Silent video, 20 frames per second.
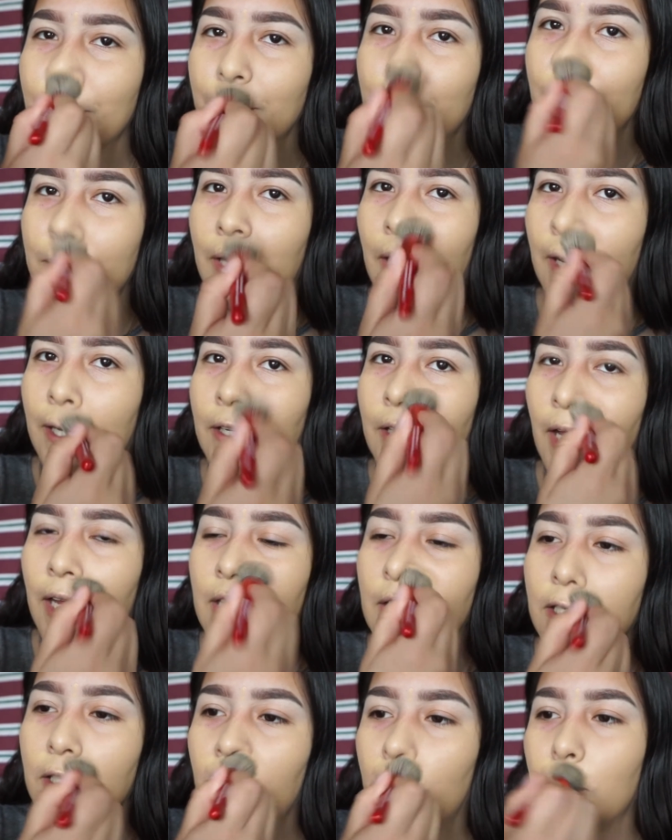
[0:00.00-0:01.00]
Yeah, I
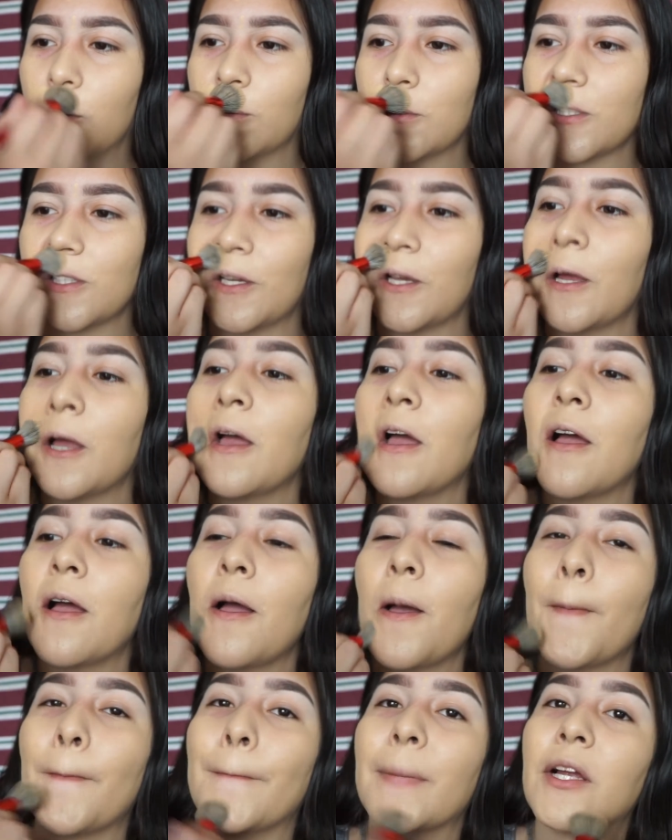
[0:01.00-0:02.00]
didn't know there was a
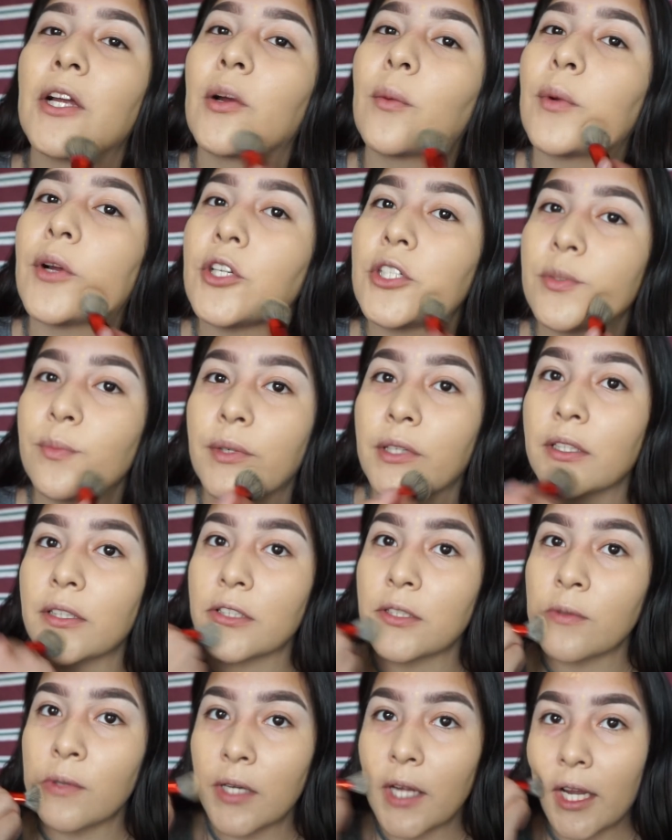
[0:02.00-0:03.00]
bigger brush, but
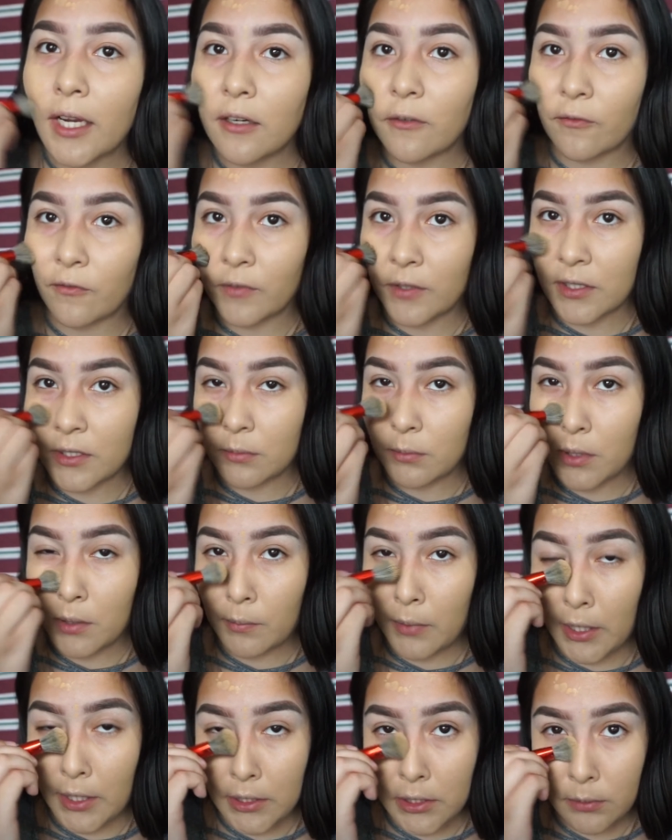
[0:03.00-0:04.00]
this one kind of fits me
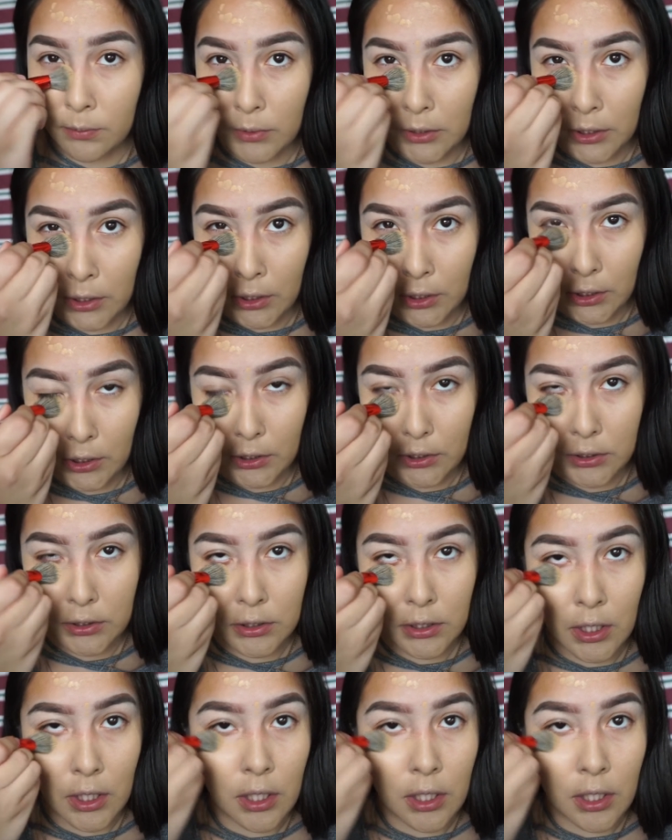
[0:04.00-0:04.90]
best because